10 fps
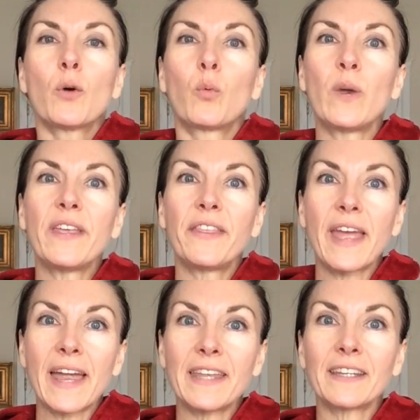we
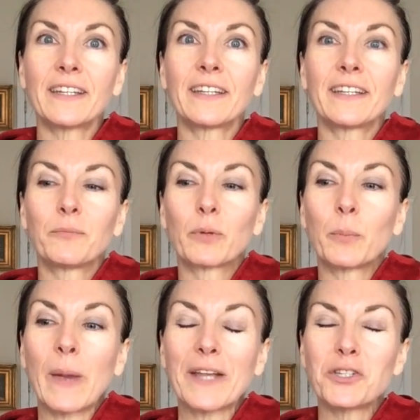then
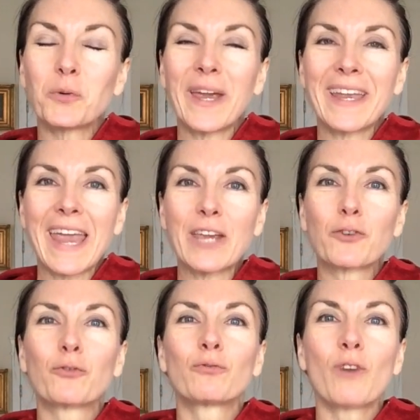perpetuate a
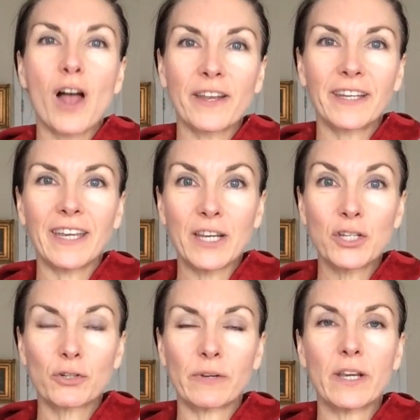chronic
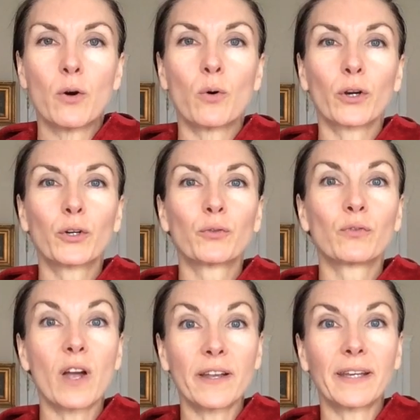injury or
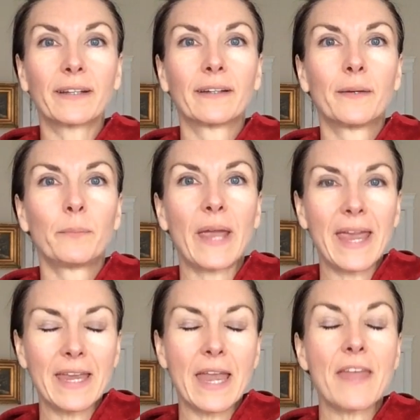chronic
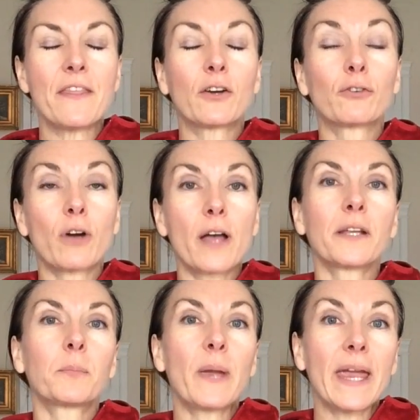pain. And the
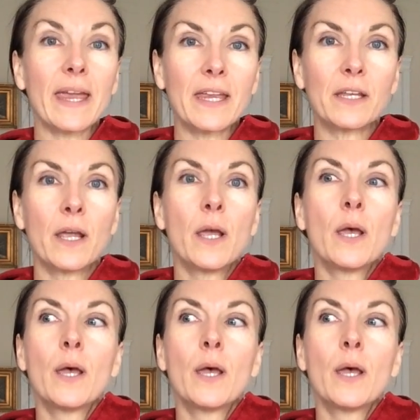chronic pain